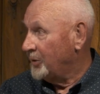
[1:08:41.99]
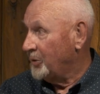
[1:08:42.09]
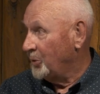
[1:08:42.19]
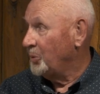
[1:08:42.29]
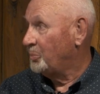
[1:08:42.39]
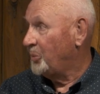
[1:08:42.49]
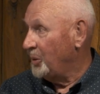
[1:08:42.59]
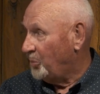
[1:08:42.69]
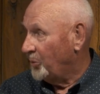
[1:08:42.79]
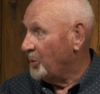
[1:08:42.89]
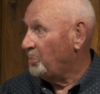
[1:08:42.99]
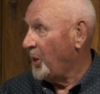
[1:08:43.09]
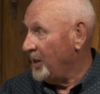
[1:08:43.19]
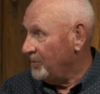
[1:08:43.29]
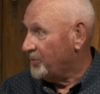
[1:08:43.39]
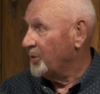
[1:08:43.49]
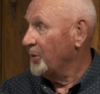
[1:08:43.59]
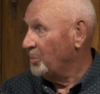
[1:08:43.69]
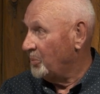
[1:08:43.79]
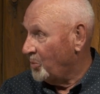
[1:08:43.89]
to people to pay for
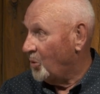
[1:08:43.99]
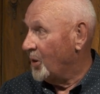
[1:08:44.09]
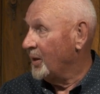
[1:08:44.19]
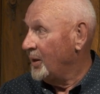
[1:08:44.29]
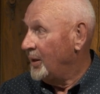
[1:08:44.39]
them more.